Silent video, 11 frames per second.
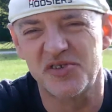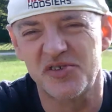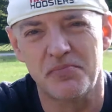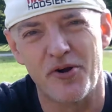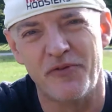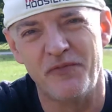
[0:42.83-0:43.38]
to
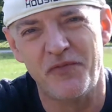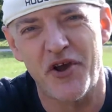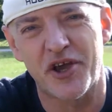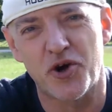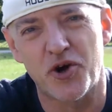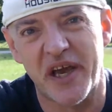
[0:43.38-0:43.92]
burn
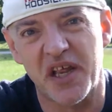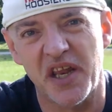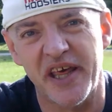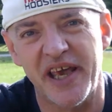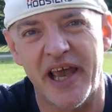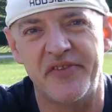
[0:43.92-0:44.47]
very
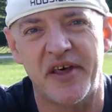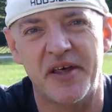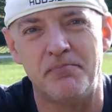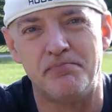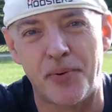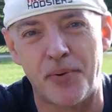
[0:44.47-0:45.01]
quickly and then
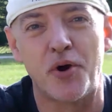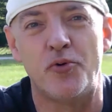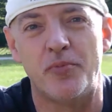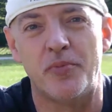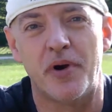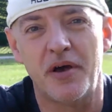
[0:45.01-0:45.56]

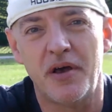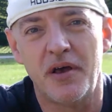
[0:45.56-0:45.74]
boom.